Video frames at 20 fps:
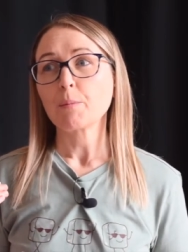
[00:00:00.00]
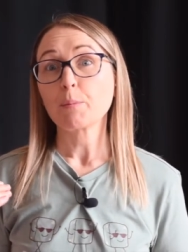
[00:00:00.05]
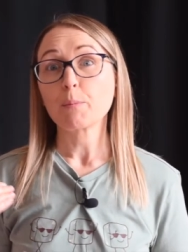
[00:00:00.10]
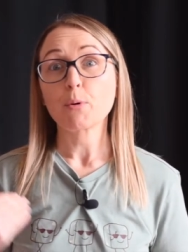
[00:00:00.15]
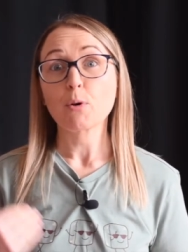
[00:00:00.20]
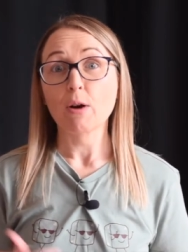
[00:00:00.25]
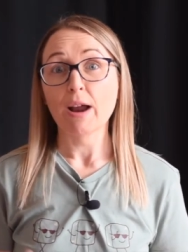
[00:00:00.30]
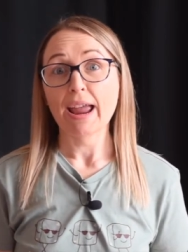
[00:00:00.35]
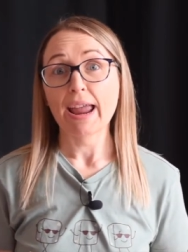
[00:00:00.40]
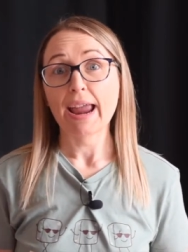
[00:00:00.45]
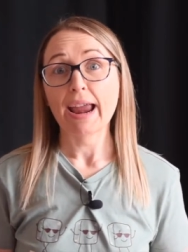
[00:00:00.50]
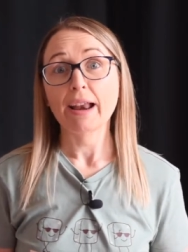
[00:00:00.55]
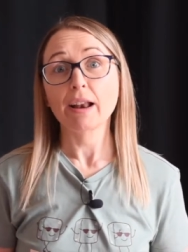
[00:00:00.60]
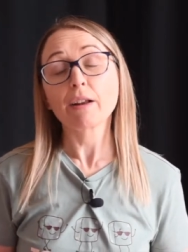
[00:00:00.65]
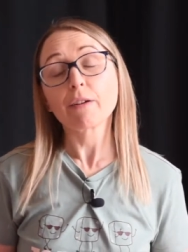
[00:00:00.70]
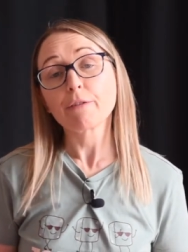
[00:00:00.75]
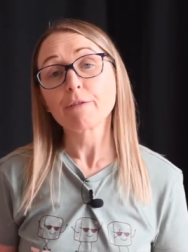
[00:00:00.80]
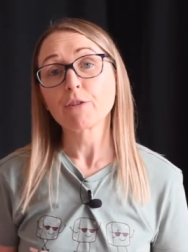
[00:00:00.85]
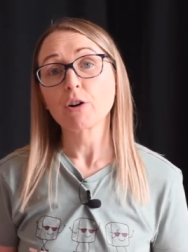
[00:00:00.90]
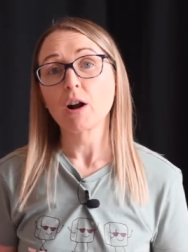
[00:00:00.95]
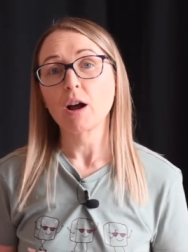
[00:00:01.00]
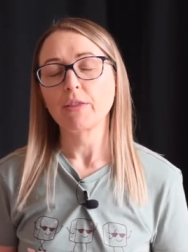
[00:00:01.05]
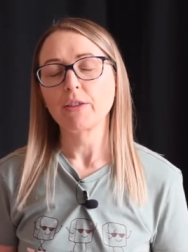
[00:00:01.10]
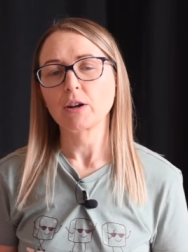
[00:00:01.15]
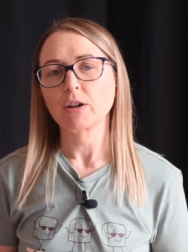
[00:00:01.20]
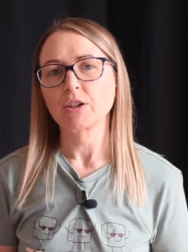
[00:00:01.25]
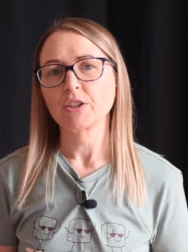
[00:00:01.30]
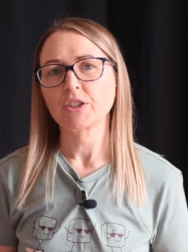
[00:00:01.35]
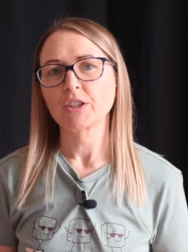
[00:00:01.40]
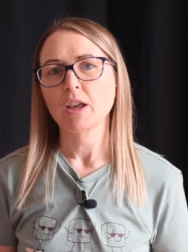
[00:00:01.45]
praying for
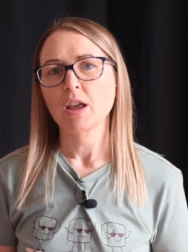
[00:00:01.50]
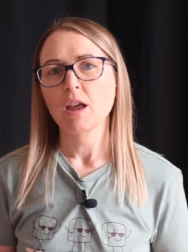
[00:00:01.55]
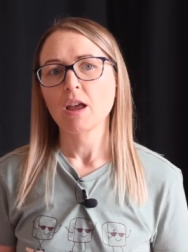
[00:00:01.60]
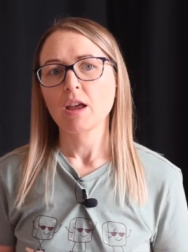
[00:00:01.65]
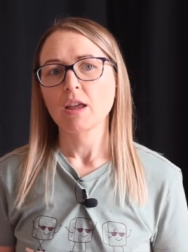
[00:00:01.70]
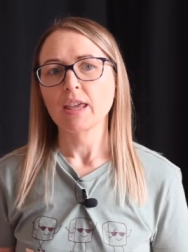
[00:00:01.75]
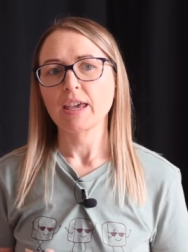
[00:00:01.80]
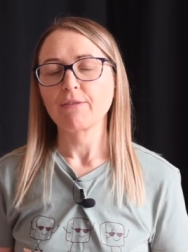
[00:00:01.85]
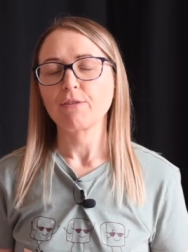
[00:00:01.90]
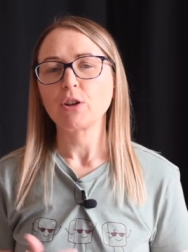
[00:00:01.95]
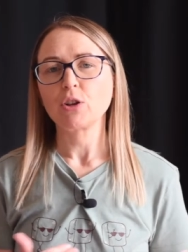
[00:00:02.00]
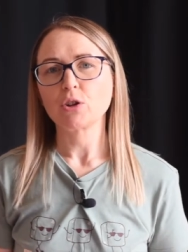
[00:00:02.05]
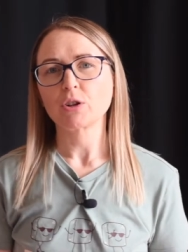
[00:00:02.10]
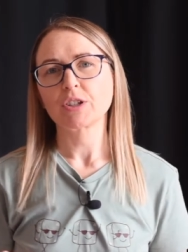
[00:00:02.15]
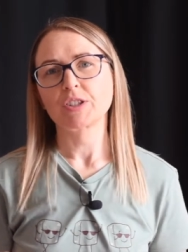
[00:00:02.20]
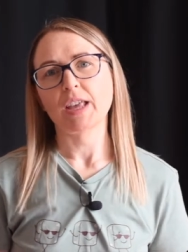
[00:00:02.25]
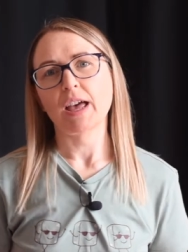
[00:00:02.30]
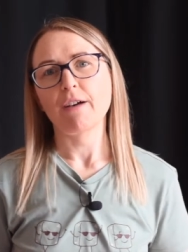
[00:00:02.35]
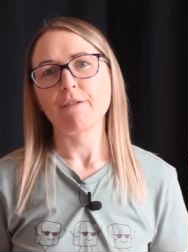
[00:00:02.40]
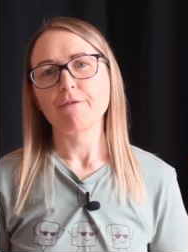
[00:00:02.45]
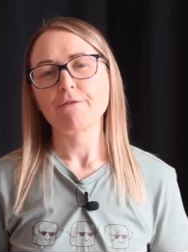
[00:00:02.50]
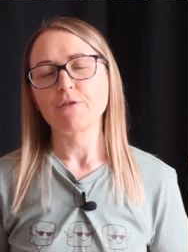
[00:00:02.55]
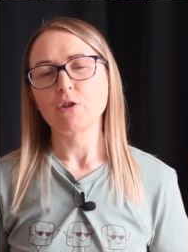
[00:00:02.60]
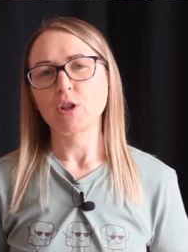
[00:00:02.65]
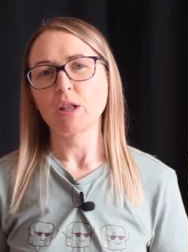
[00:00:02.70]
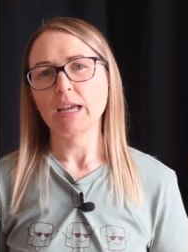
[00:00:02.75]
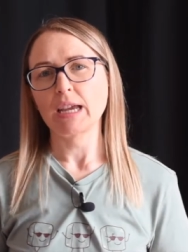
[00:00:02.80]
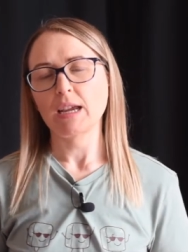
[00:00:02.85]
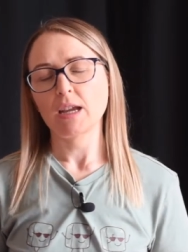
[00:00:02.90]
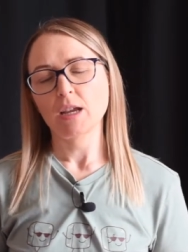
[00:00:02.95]
others, giving yourself
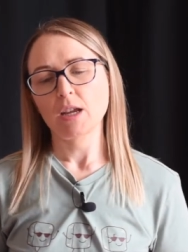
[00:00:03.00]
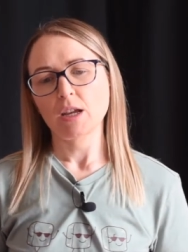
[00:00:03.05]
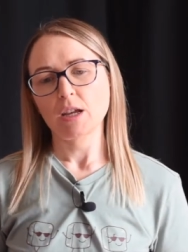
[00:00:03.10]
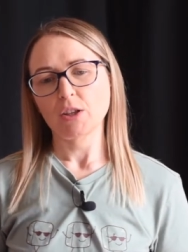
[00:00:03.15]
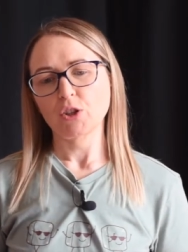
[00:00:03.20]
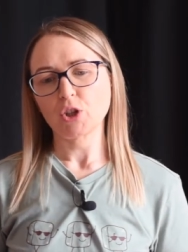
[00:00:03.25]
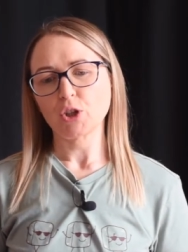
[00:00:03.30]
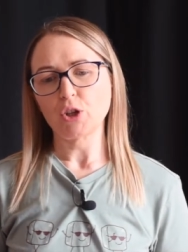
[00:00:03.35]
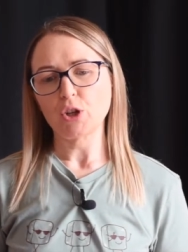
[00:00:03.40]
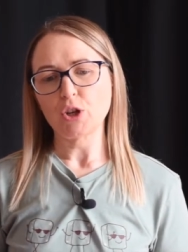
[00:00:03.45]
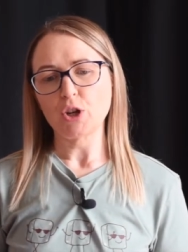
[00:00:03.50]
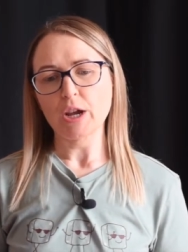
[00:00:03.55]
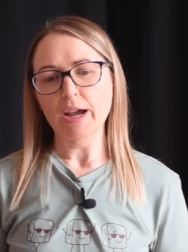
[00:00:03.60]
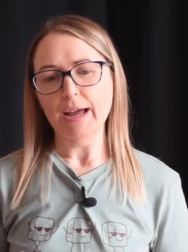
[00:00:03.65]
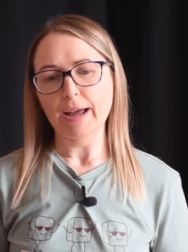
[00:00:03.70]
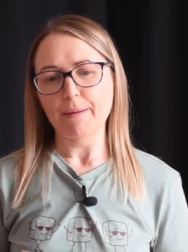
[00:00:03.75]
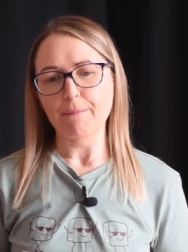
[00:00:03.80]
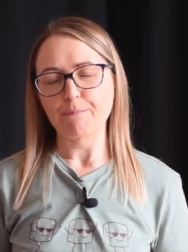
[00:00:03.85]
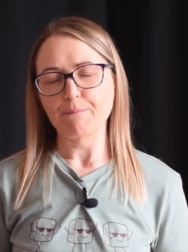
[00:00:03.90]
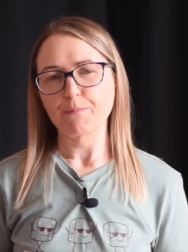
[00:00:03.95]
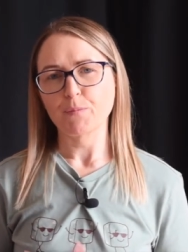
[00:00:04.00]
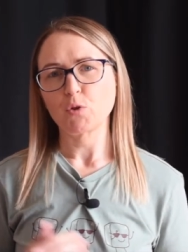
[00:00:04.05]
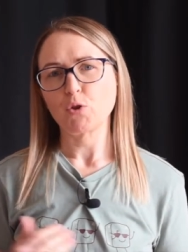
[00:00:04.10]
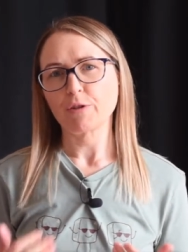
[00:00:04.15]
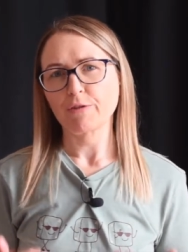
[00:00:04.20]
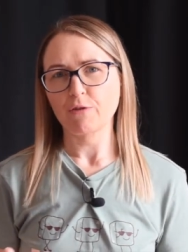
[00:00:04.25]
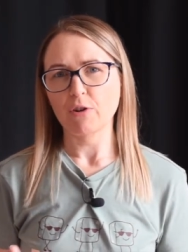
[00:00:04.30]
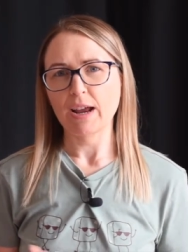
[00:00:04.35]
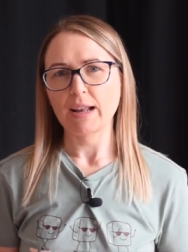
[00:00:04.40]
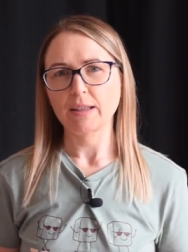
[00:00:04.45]
fully to um, your
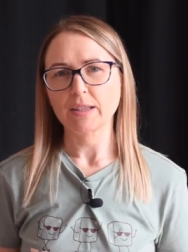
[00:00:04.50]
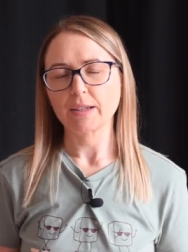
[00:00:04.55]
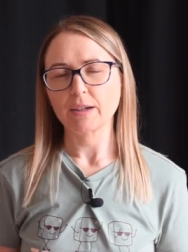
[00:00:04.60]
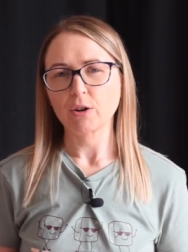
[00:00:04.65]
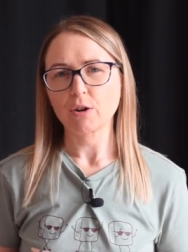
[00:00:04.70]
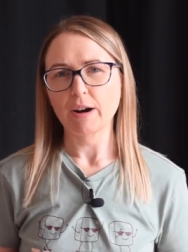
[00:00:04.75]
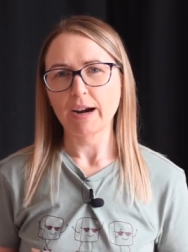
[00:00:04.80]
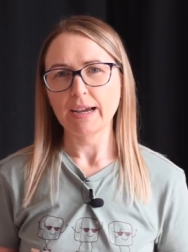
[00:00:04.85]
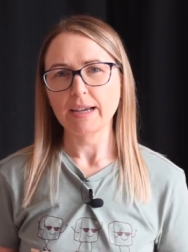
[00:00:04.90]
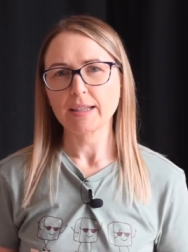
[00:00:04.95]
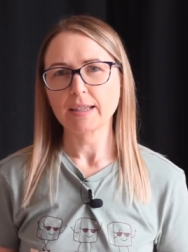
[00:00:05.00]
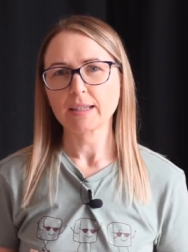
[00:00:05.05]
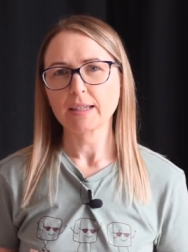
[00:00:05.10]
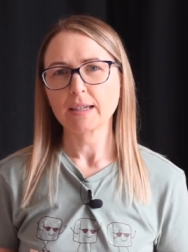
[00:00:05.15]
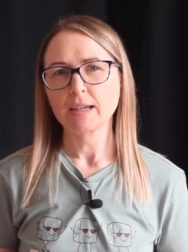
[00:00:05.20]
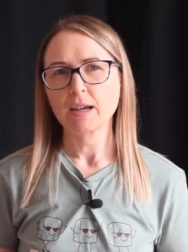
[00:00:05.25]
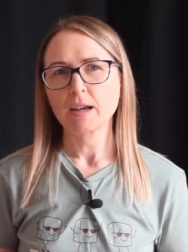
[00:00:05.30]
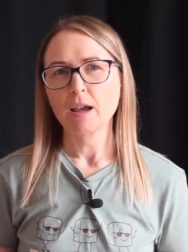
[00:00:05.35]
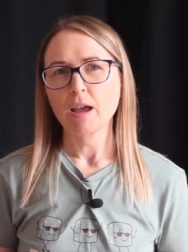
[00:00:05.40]
friends in Christ